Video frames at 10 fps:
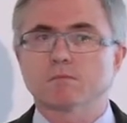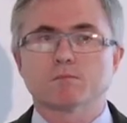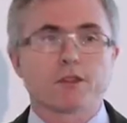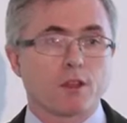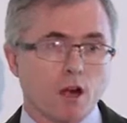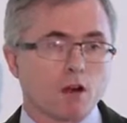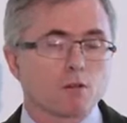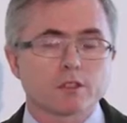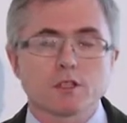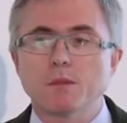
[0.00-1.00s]
But there are
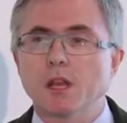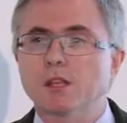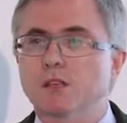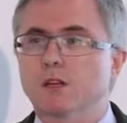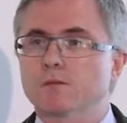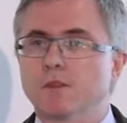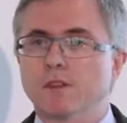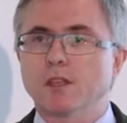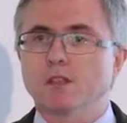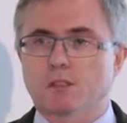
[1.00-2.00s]
also many times where
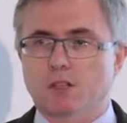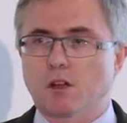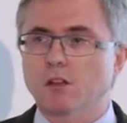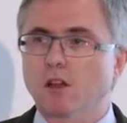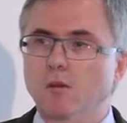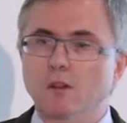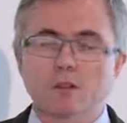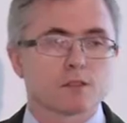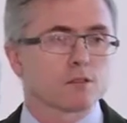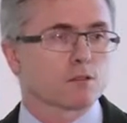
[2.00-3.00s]
things don't go well,
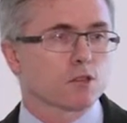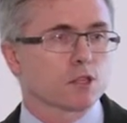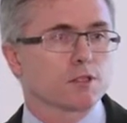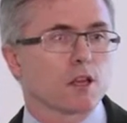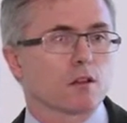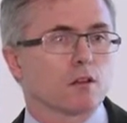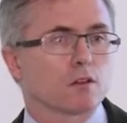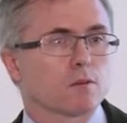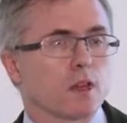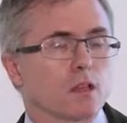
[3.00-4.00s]
as Trish has
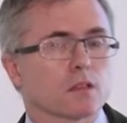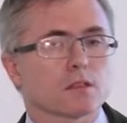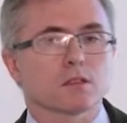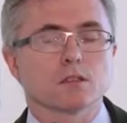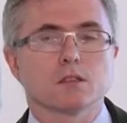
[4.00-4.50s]
outlined with Angus.